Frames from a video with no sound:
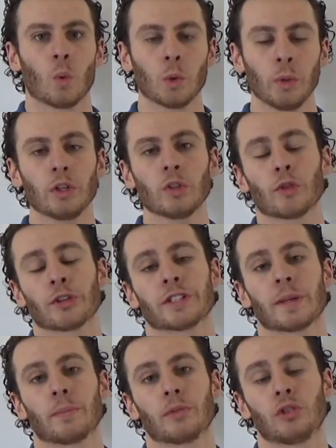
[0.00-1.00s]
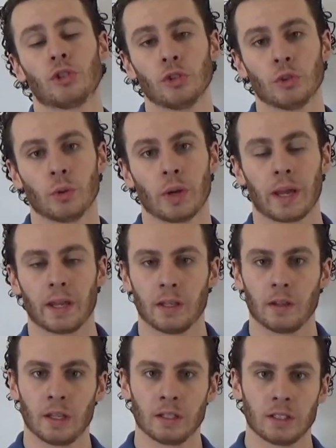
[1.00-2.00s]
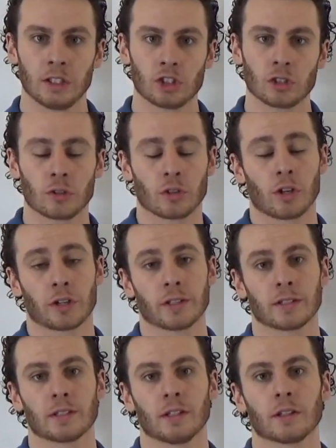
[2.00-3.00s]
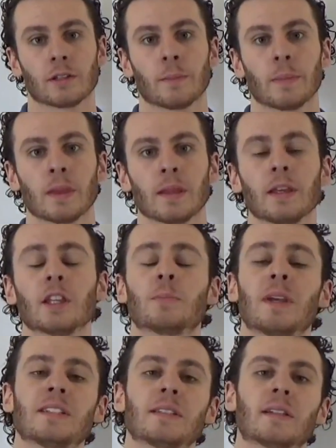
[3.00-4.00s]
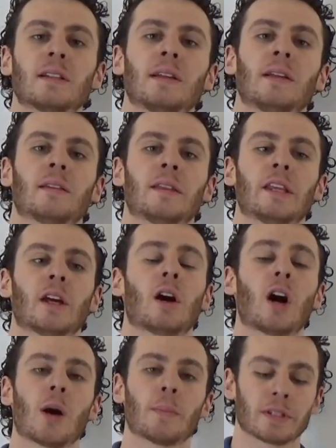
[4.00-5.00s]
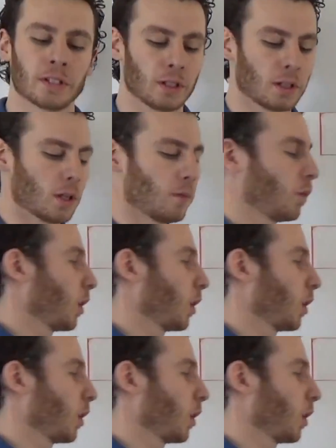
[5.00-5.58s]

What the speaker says: What we do for step two in teaching our dog to sit is basically the opposite of